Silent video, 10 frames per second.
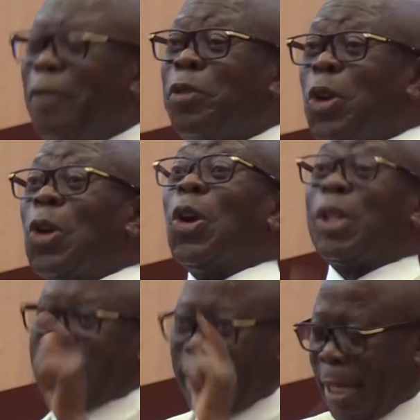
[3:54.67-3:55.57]
even though
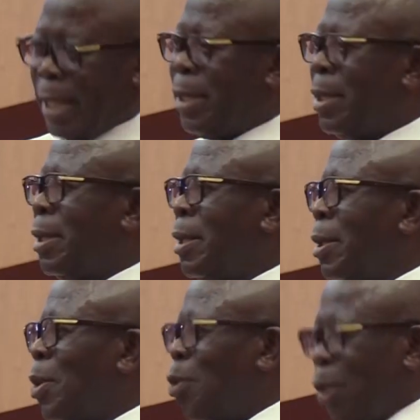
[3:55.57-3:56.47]
not stated,
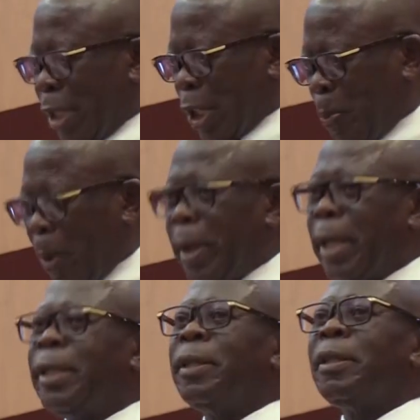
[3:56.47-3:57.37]
was exploited